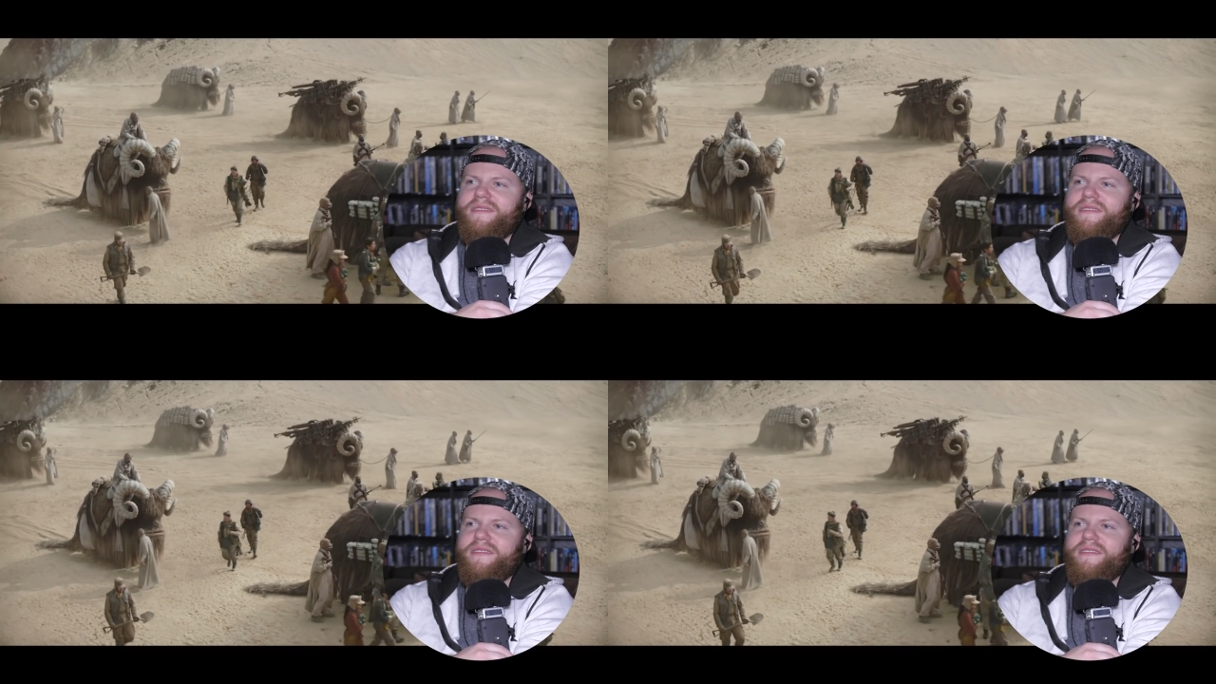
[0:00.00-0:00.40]

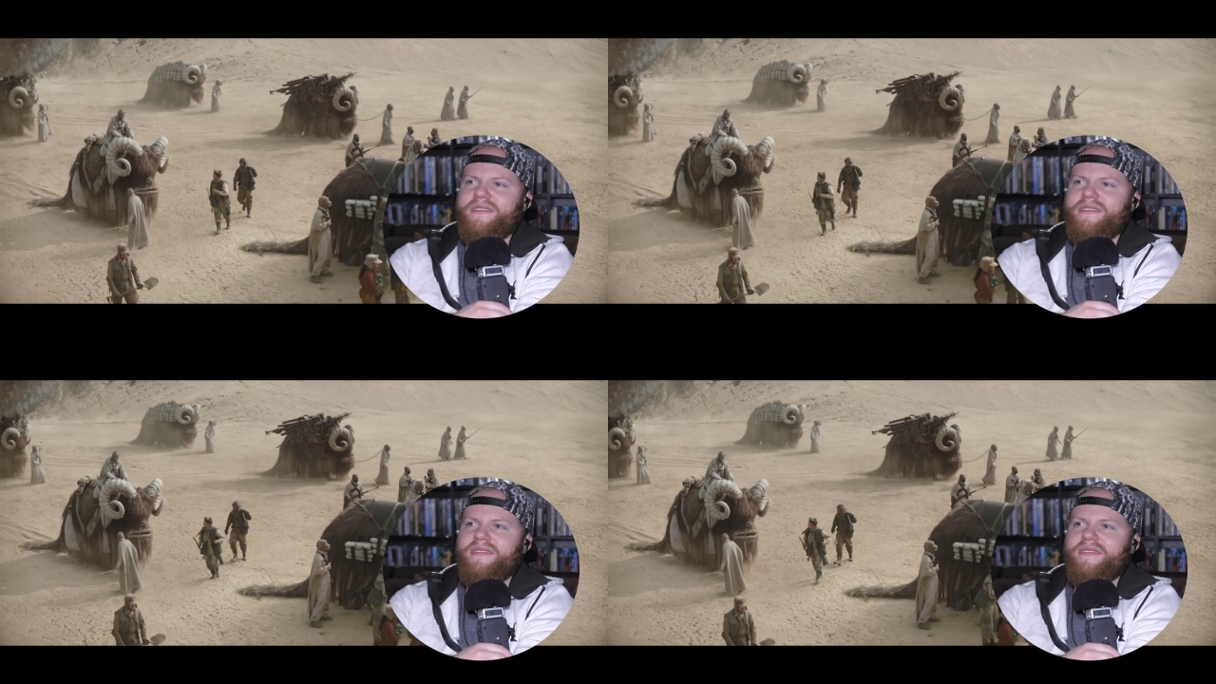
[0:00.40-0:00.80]

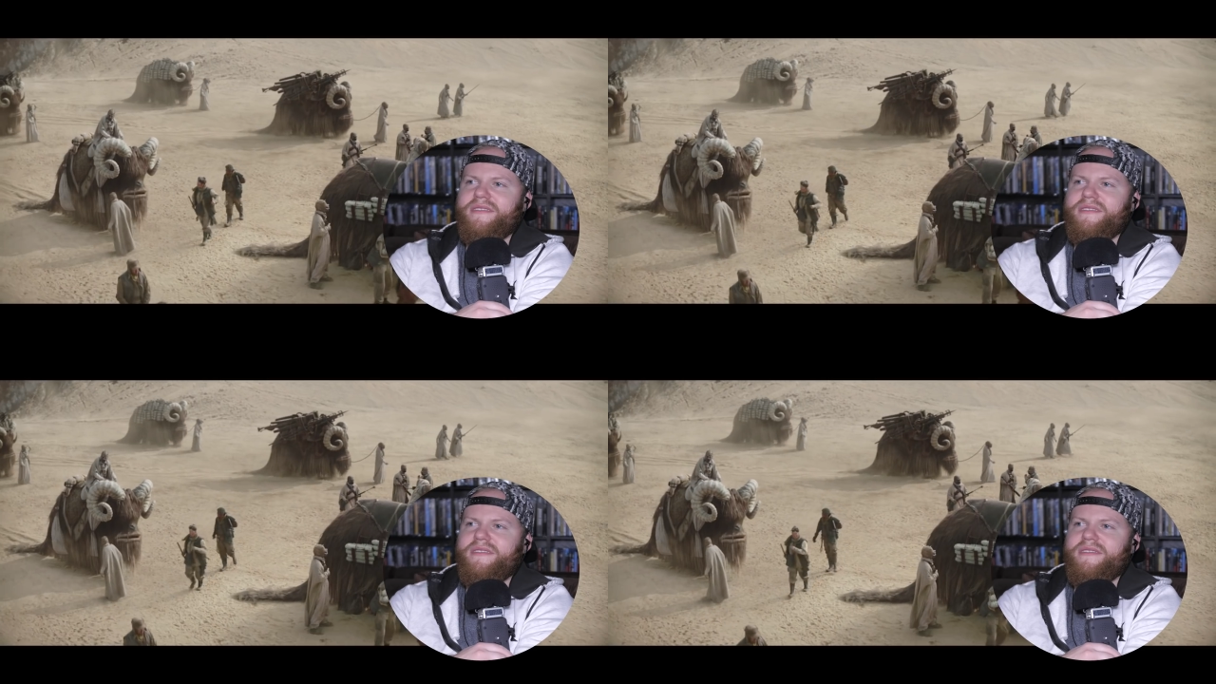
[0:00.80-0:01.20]

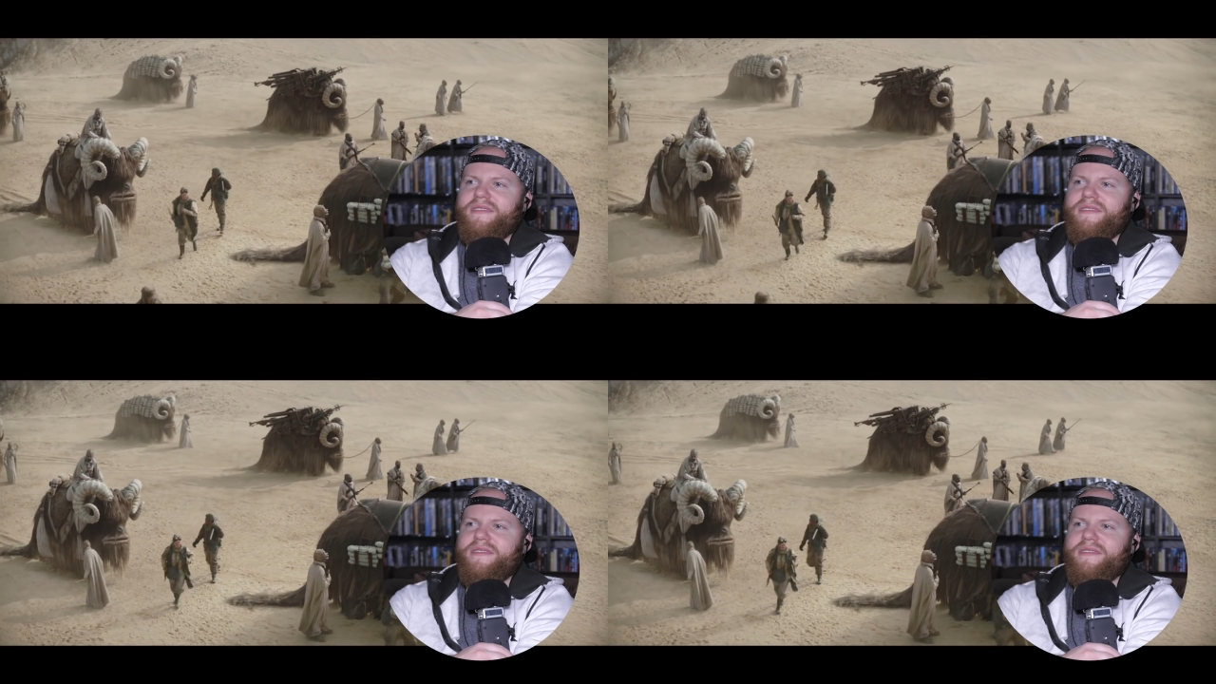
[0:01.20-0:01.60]

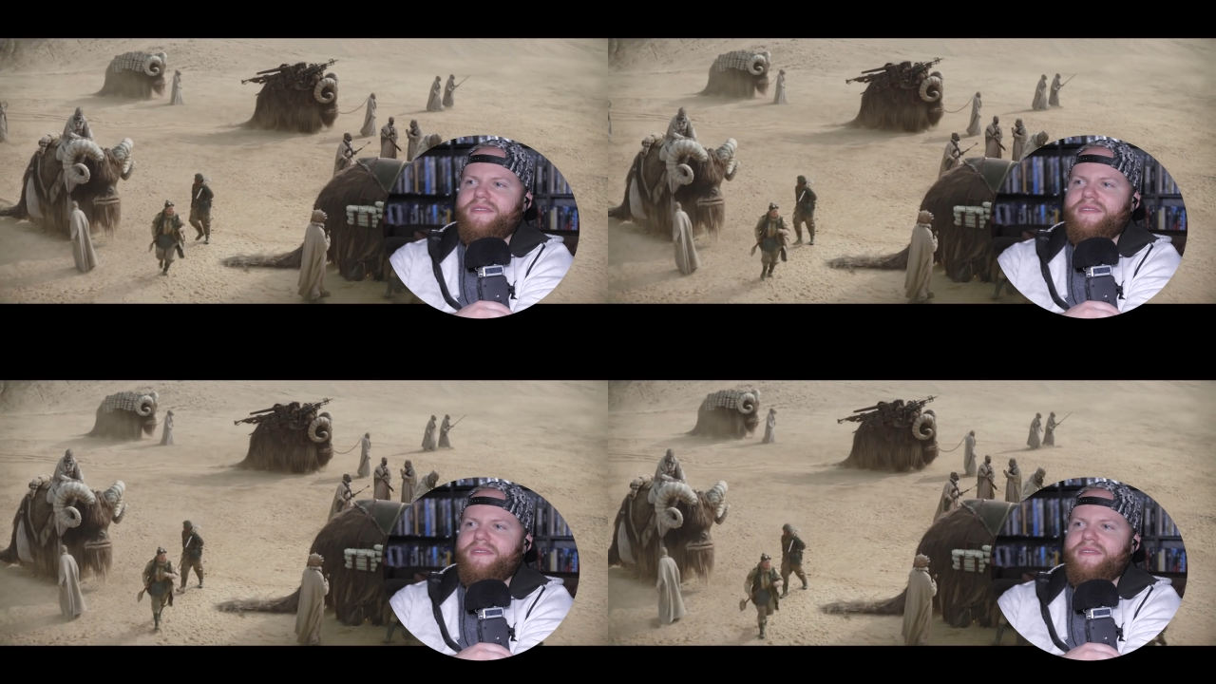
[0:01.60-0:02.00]

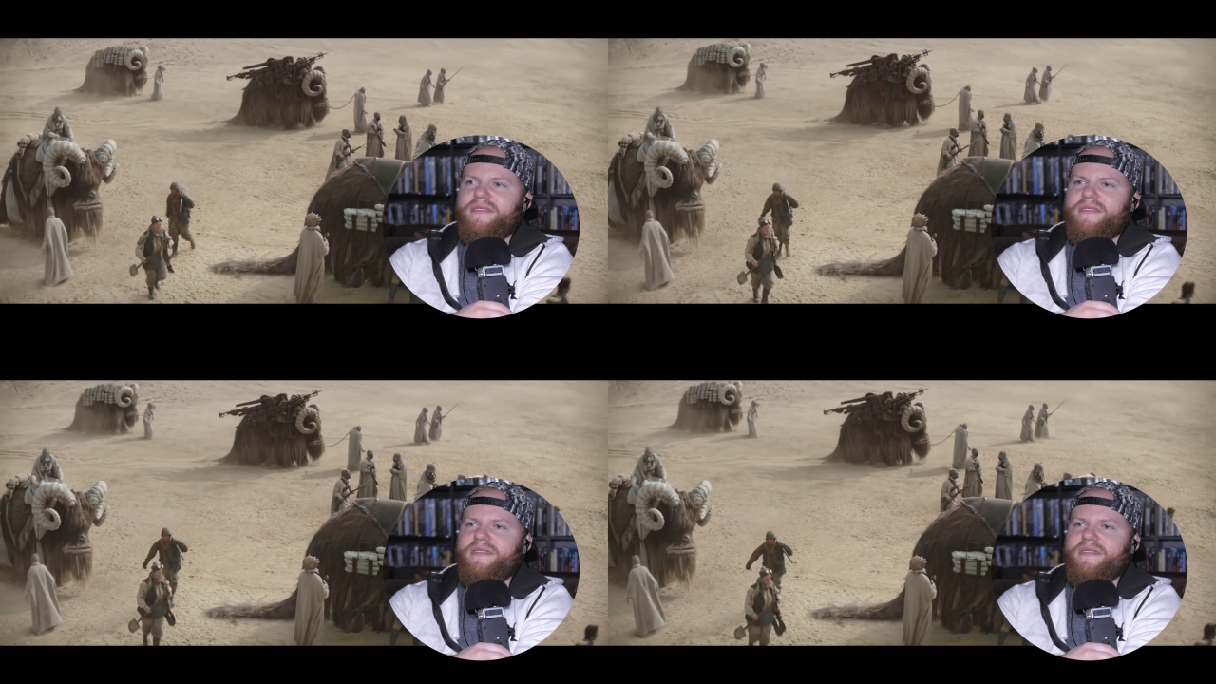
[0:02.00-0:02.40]

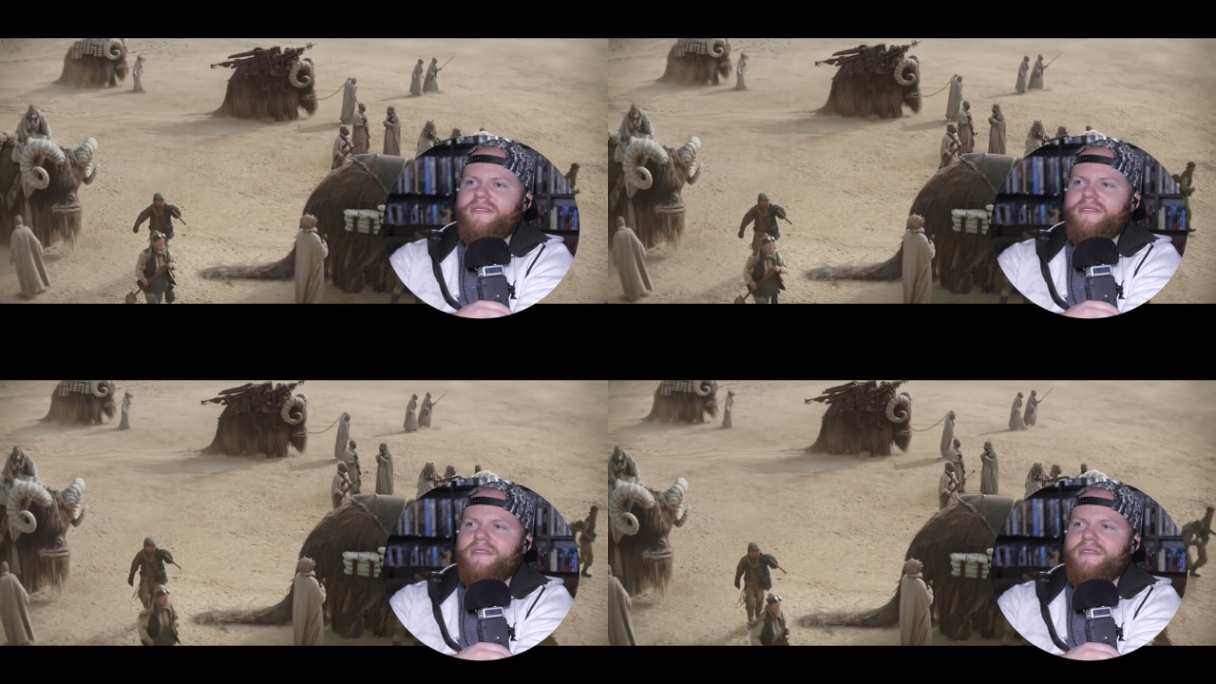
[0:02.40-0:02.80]

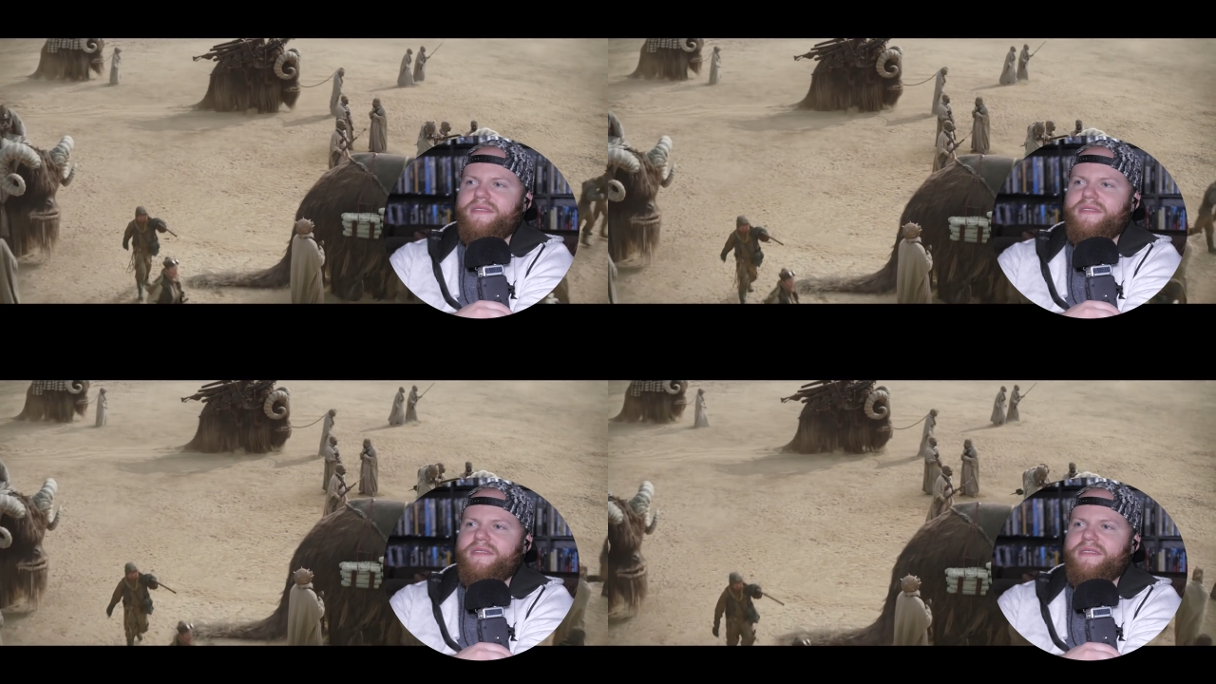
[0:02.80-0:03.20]

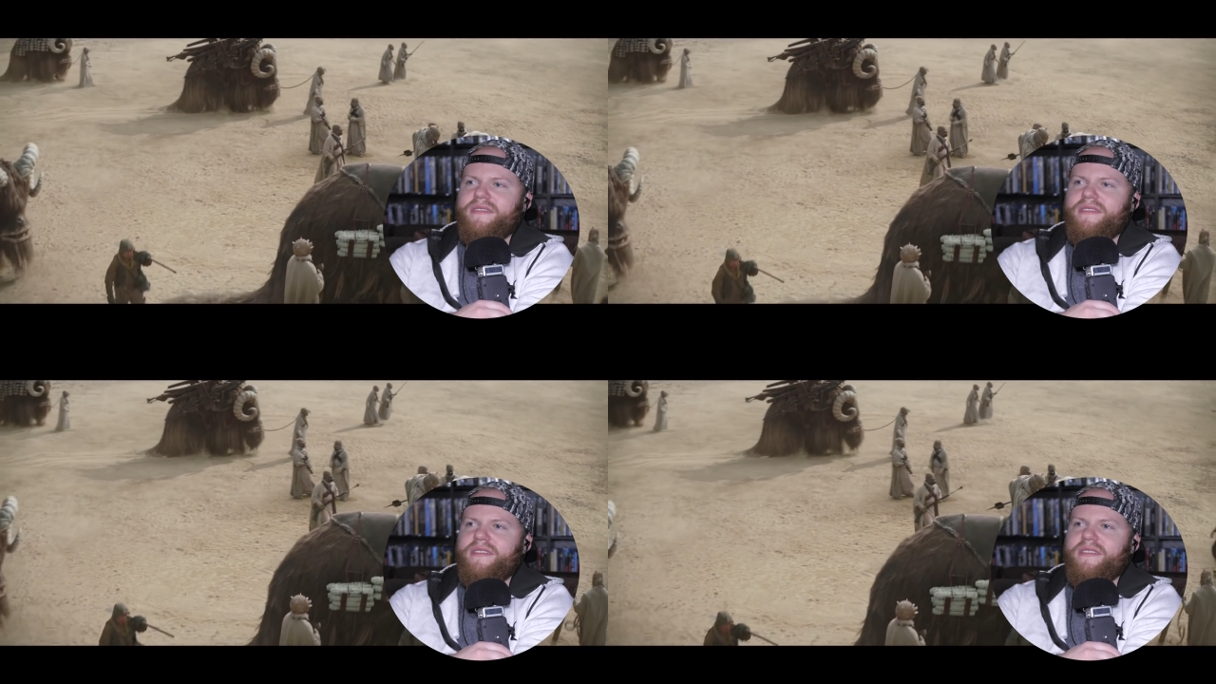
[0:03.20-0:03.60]

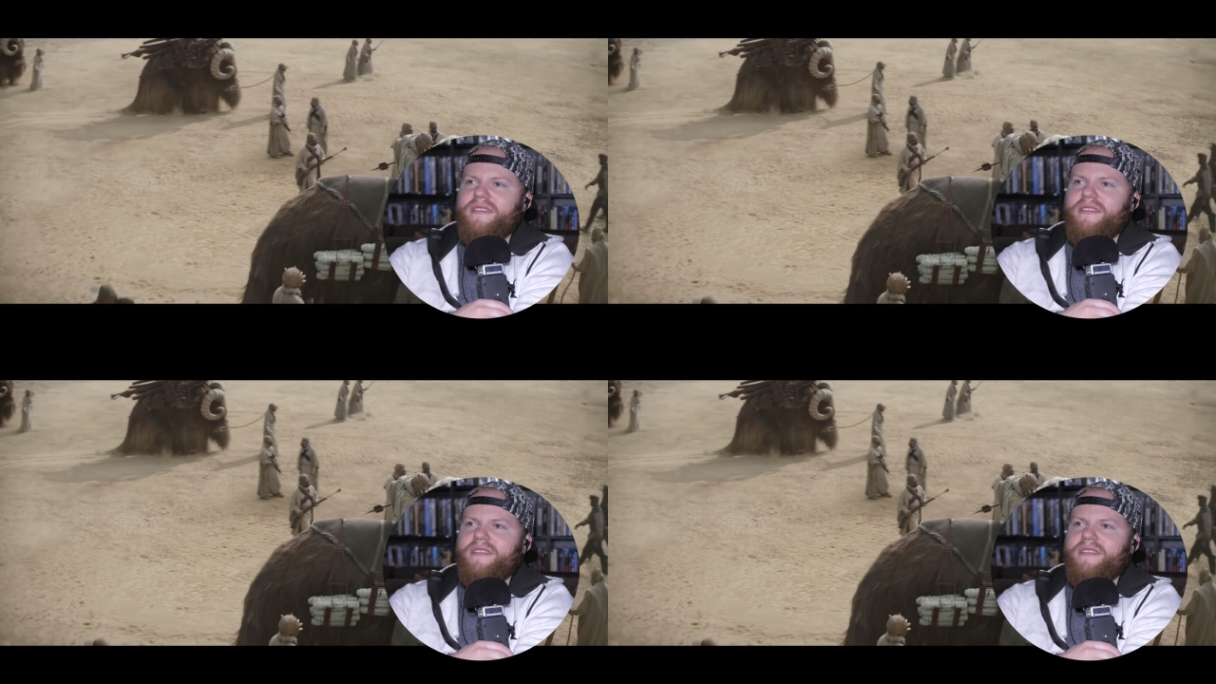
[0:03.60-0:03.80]
(no one is talking)